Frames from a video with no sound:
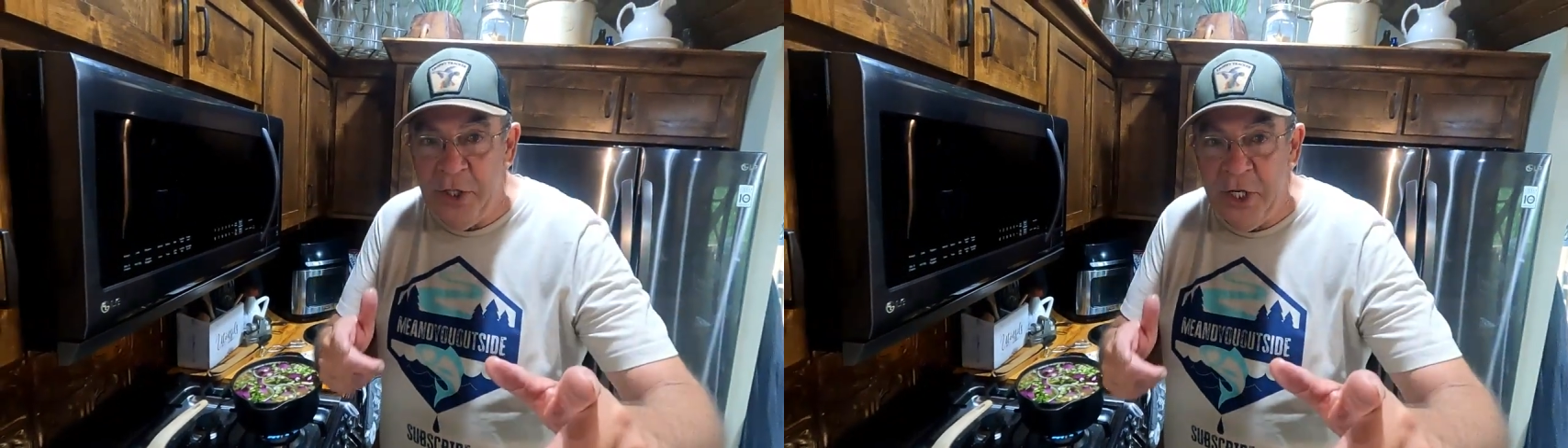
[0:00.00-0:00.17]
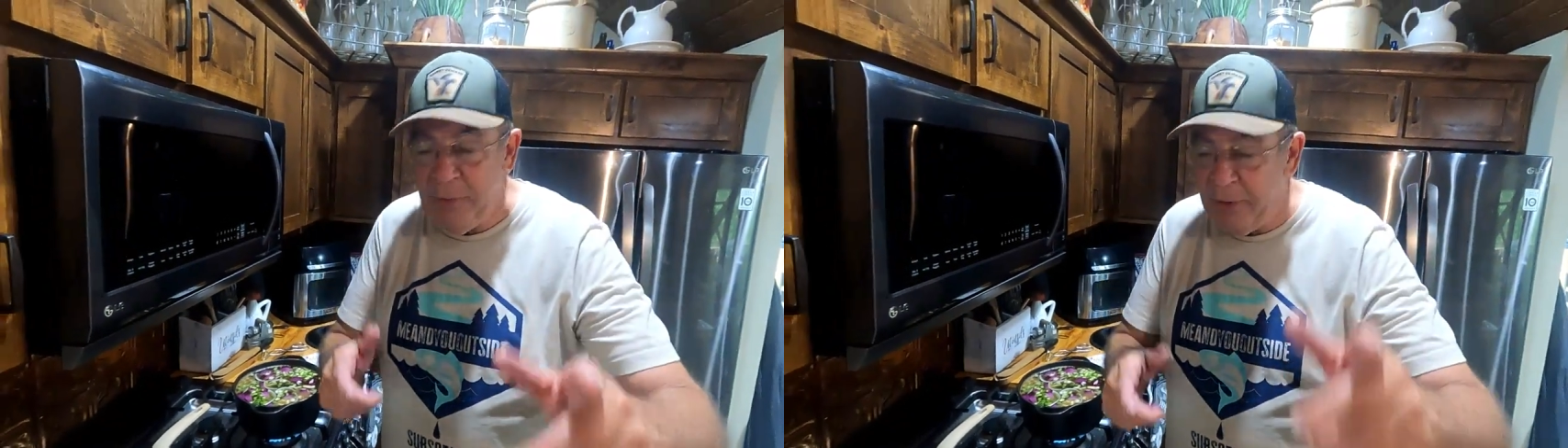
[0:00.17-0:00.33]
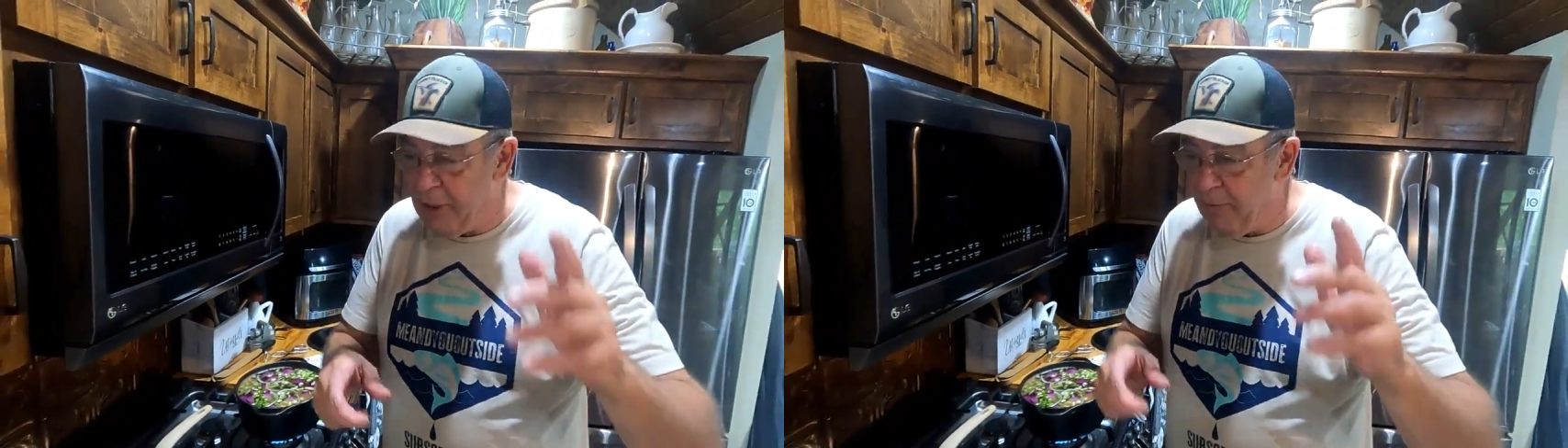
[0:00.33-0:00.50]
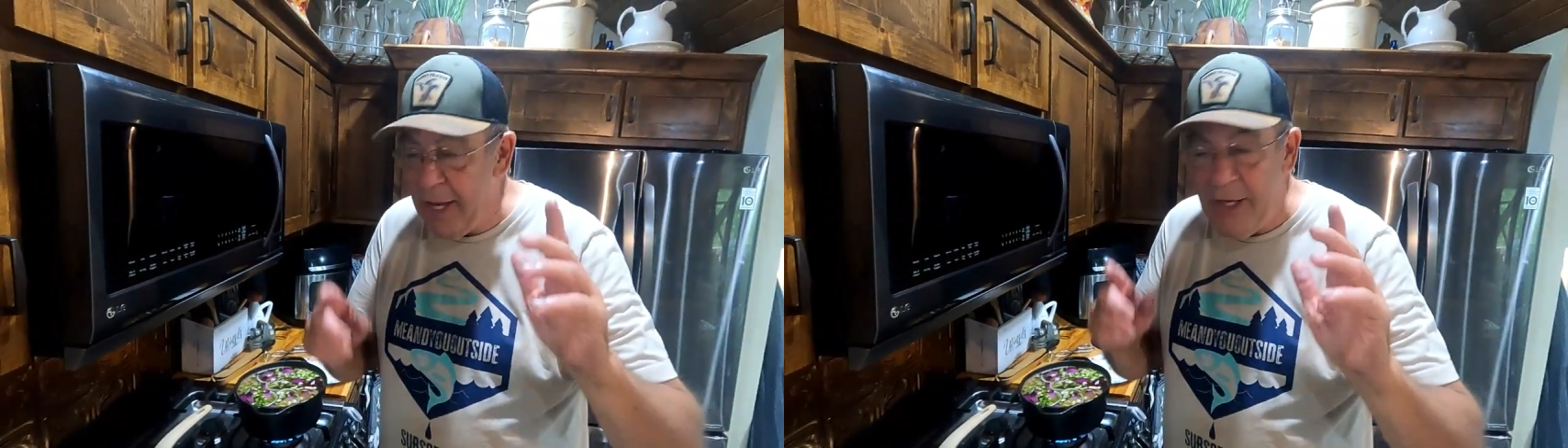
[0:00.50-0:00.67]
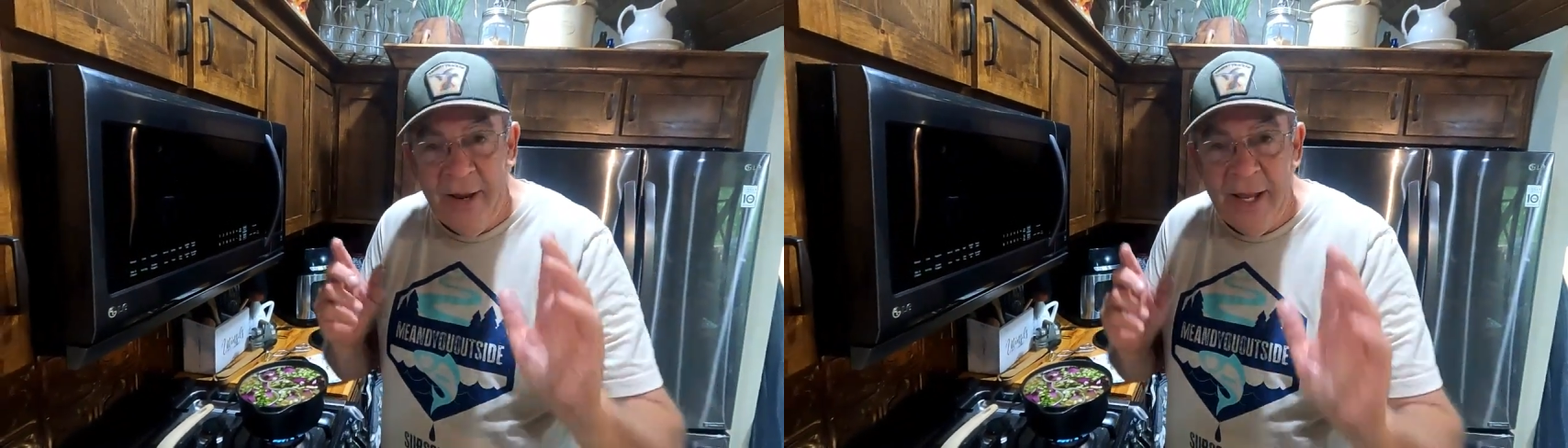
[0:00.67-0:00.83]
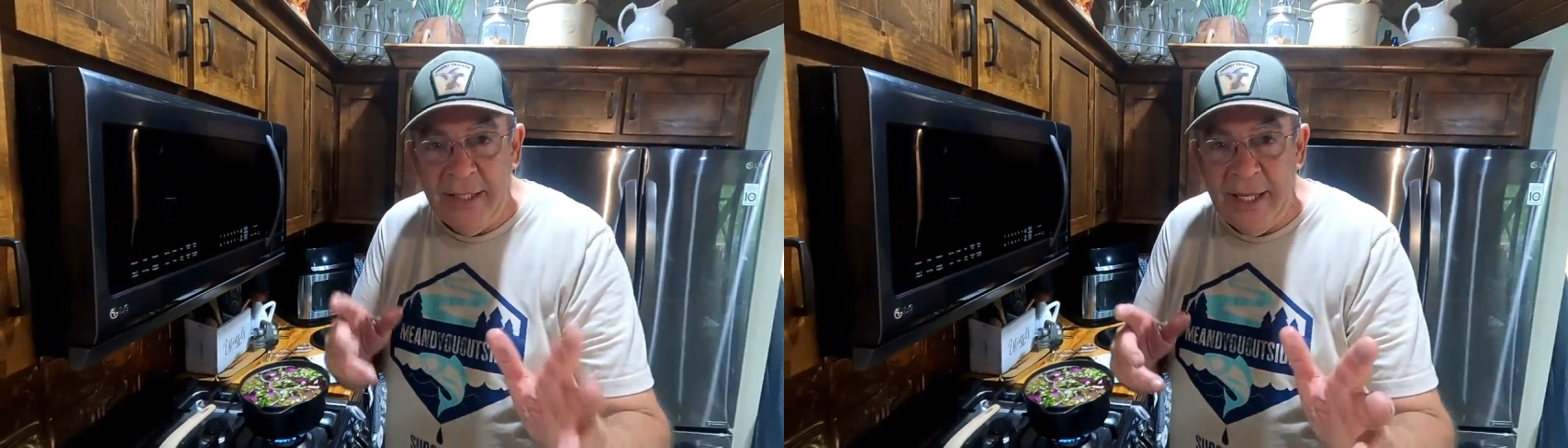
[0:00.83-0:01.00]
this because my
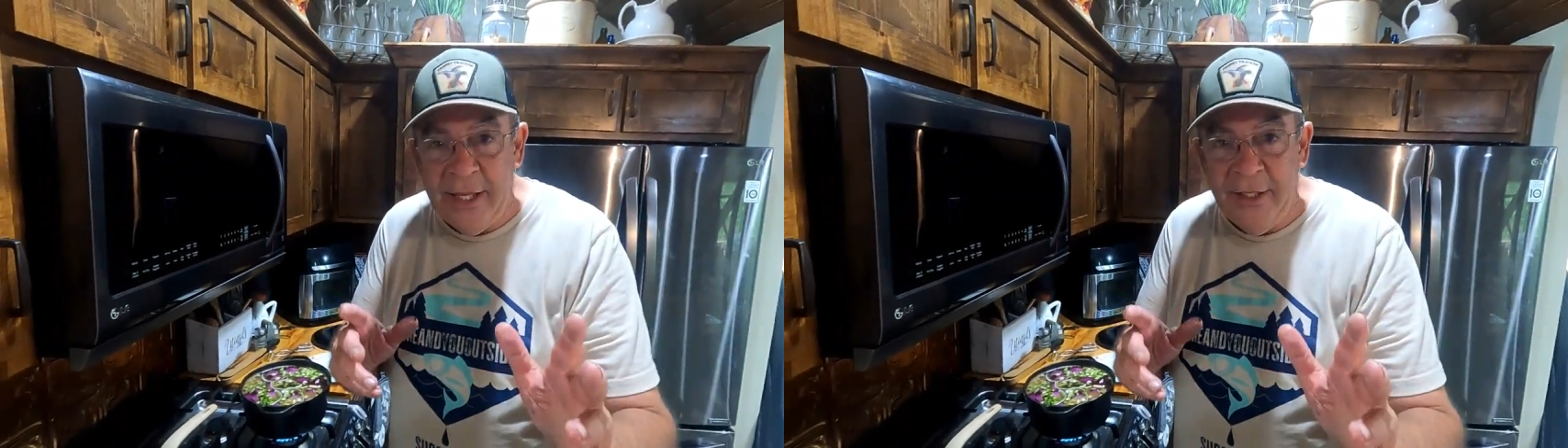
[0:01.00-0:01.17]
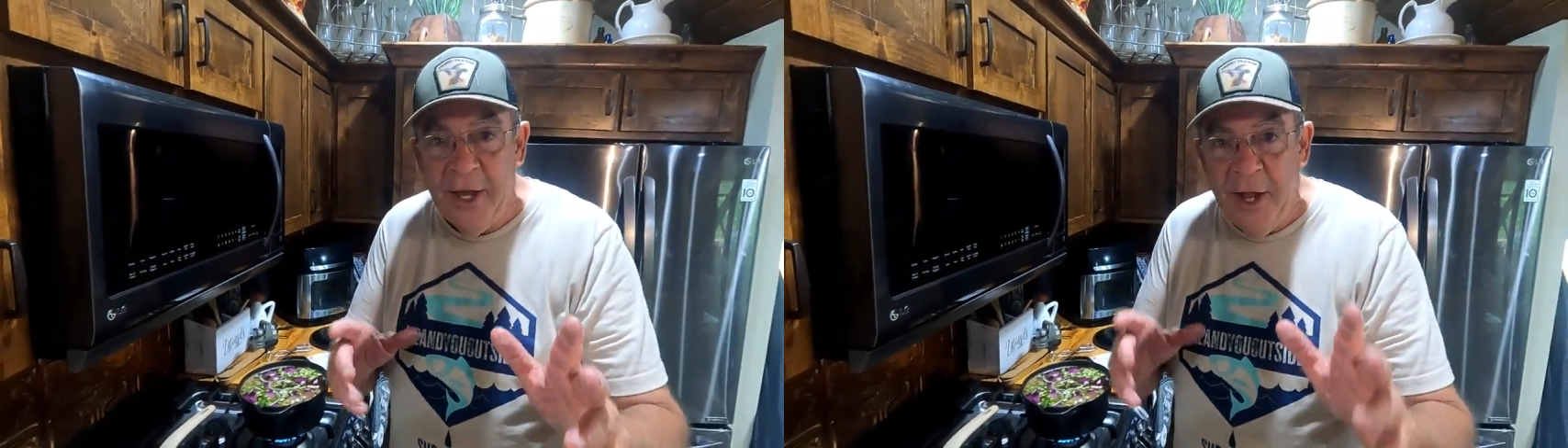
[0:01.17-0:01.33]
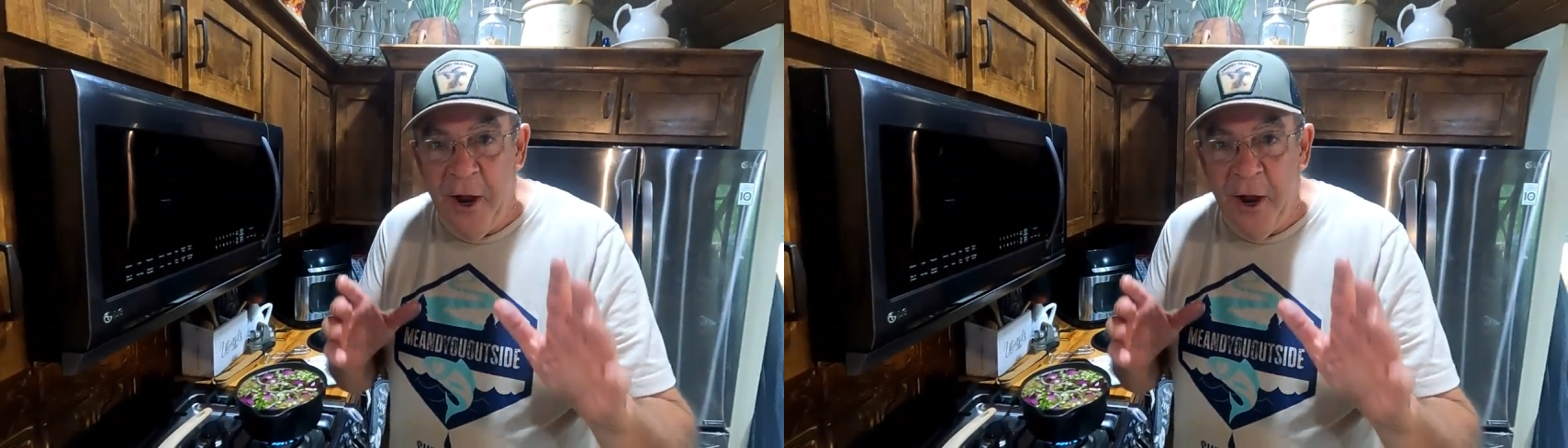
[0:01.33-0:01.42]
grandkids